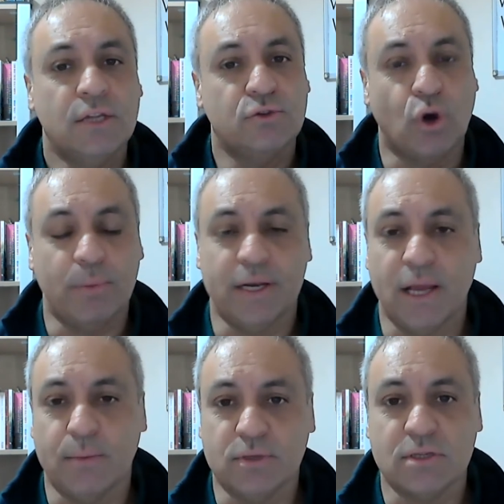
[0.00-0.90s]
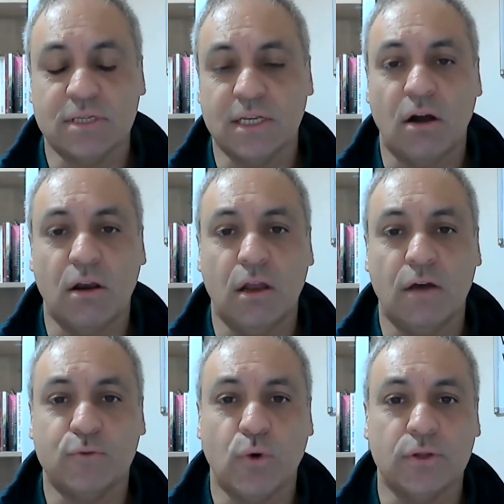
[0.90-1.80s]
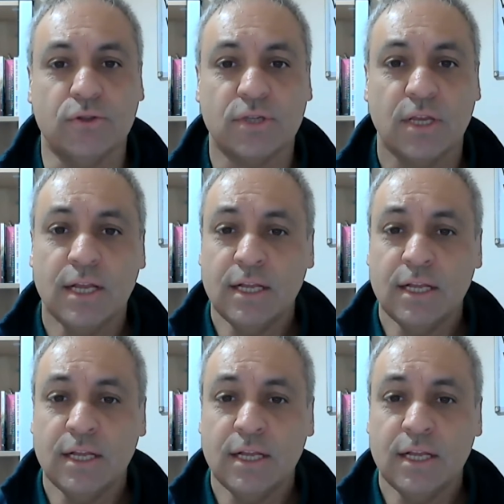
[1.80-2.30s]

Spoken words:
not being able to see our loved ones.